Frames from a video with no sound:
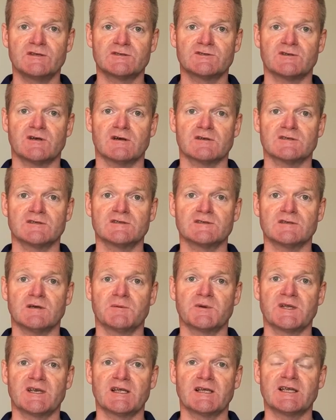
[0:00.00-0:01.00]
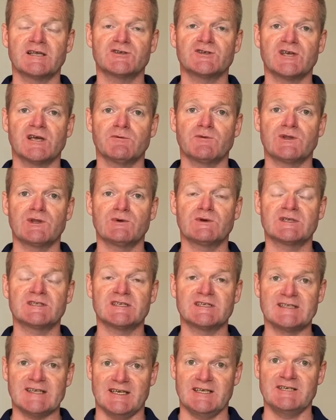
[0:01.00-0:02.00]
instructions that I'm going to share with you in
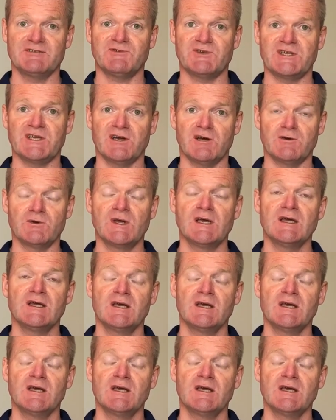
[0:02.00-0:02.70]
today's video,